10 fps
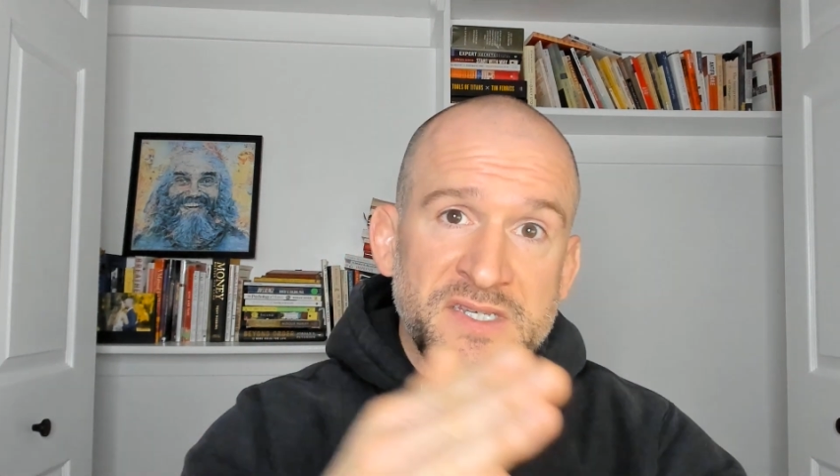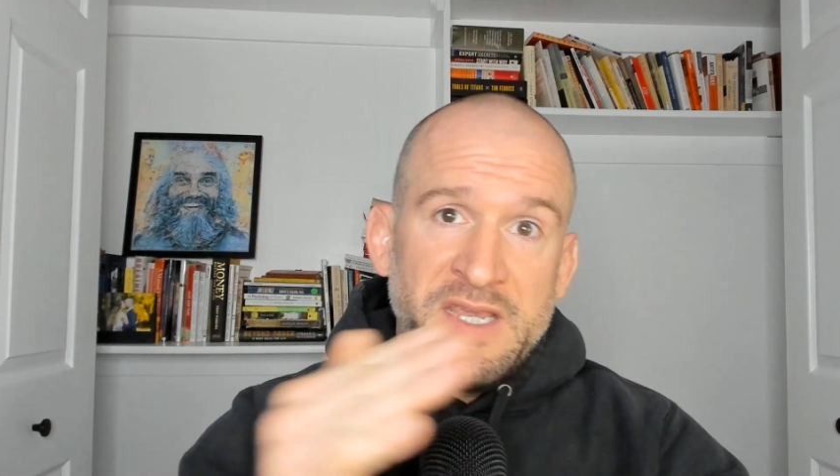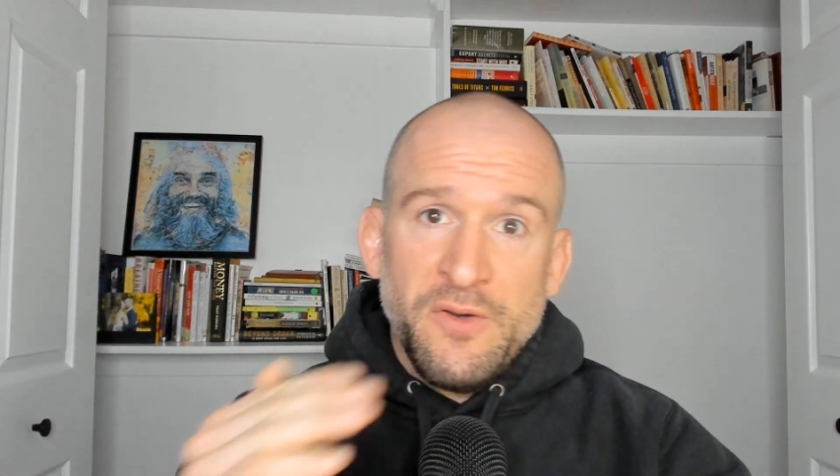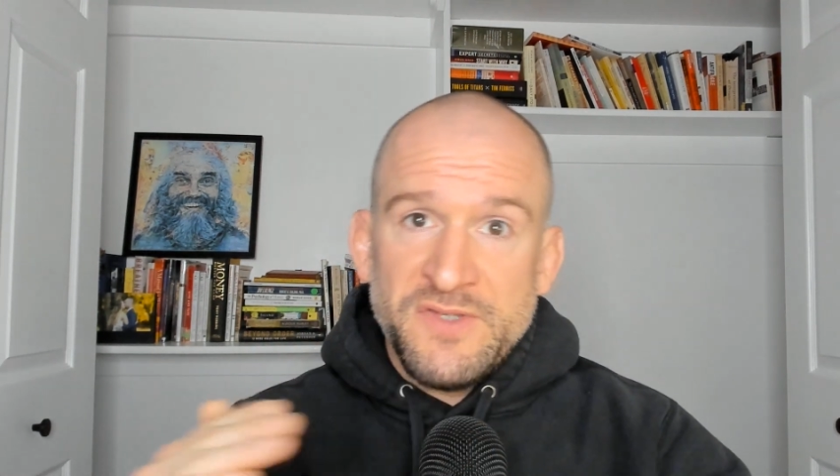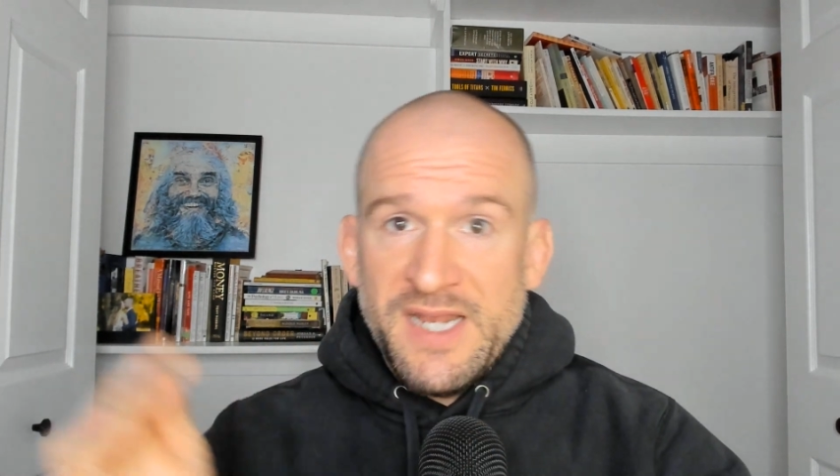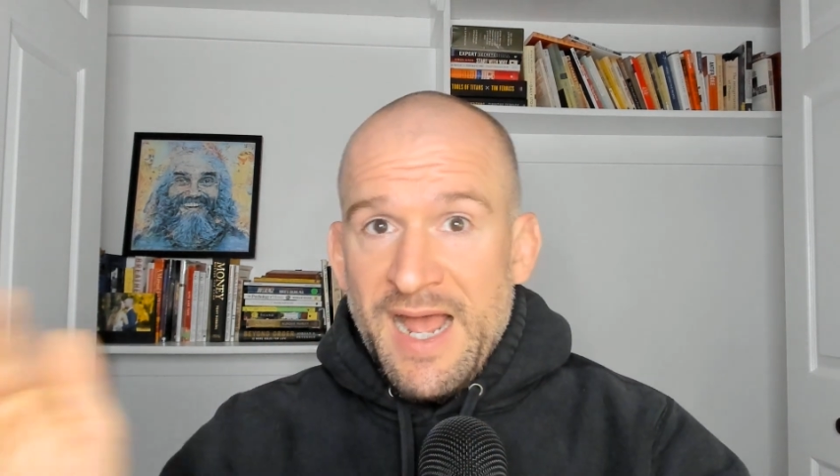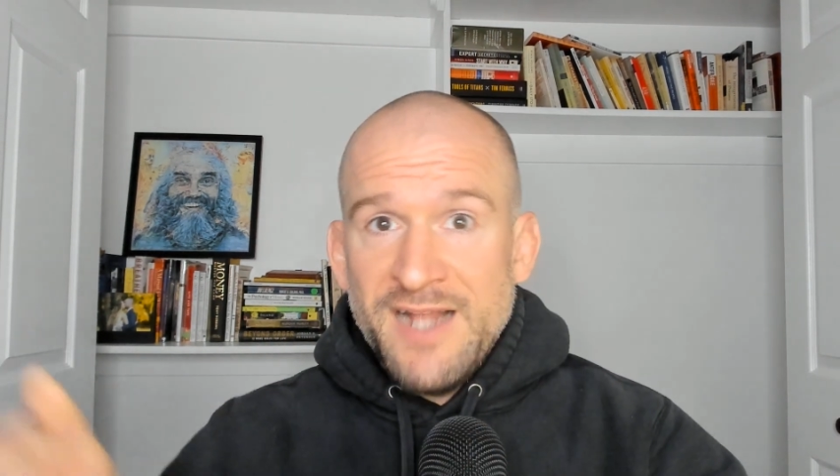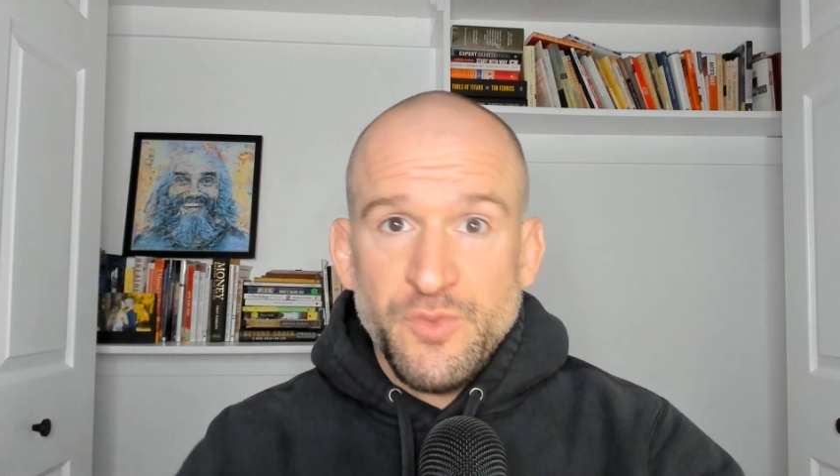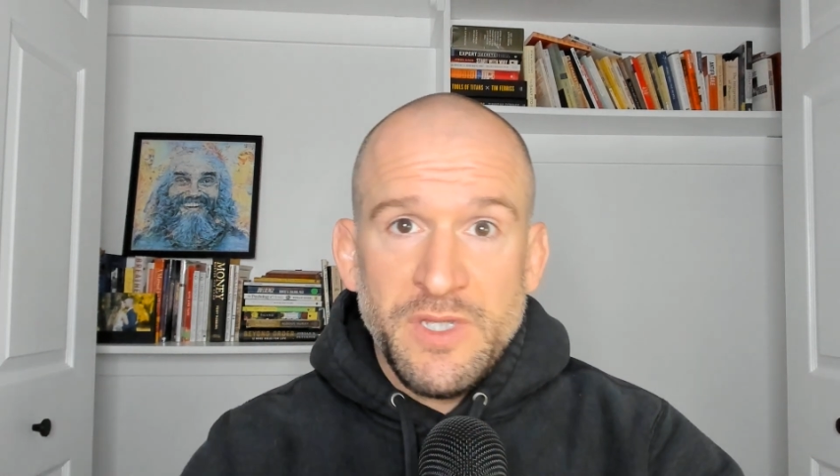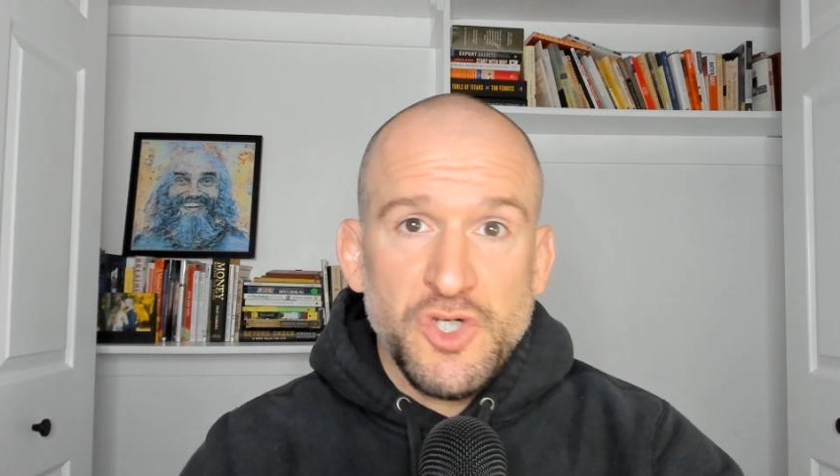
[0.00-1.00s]
skills at
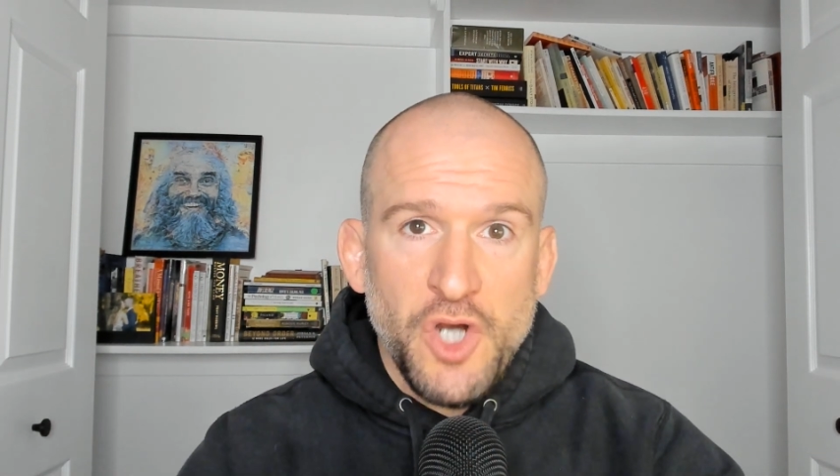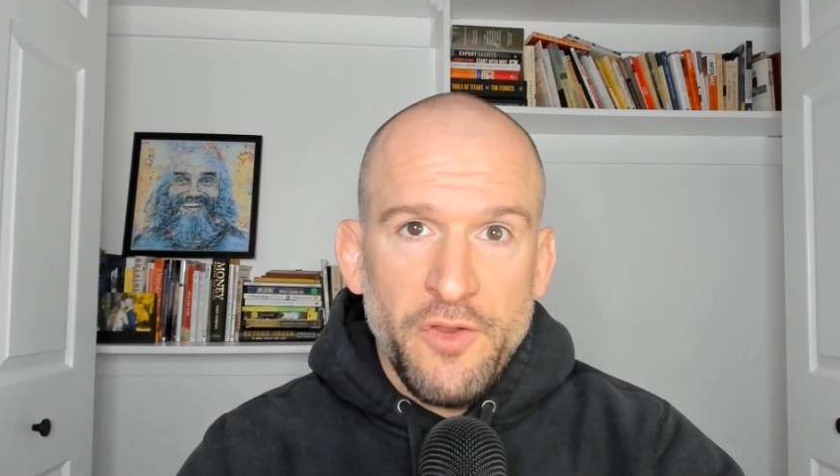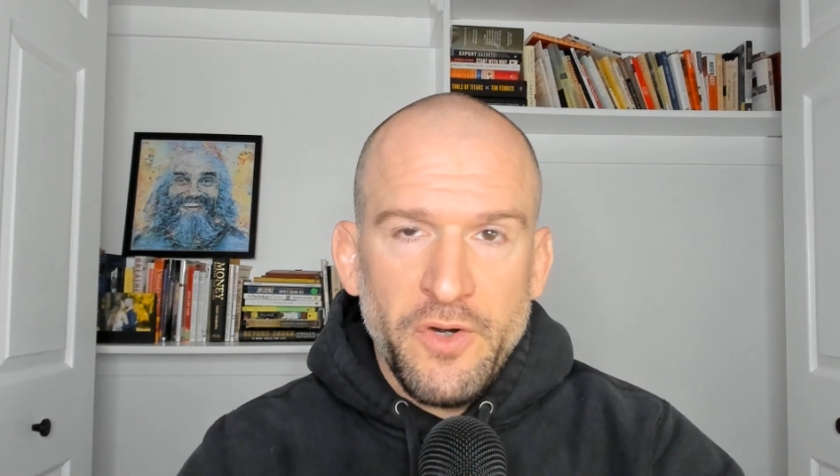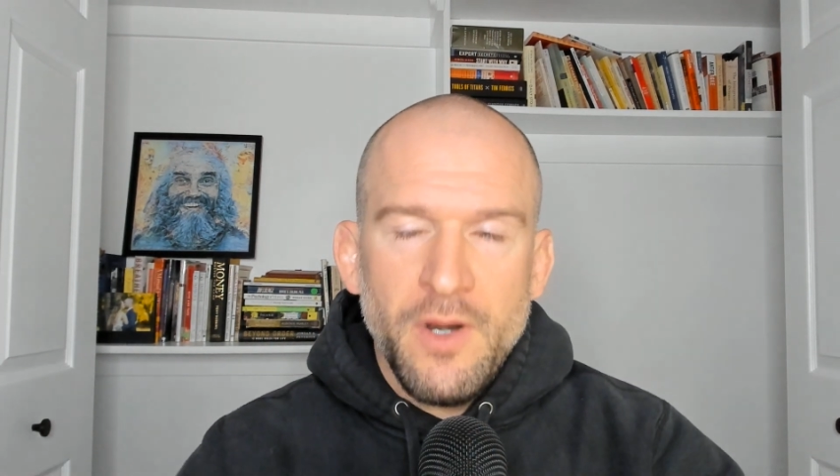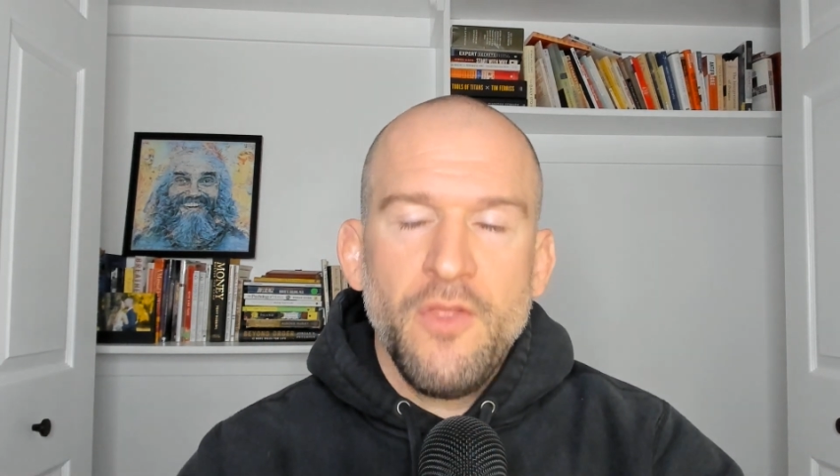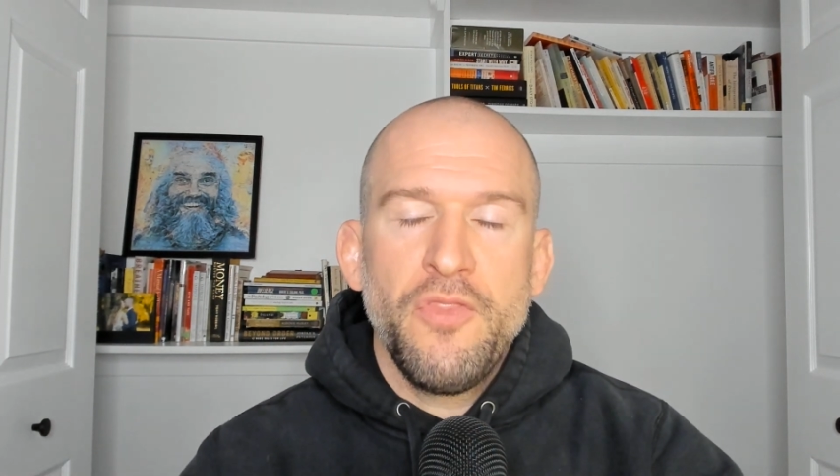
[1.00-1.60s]
odds with each other,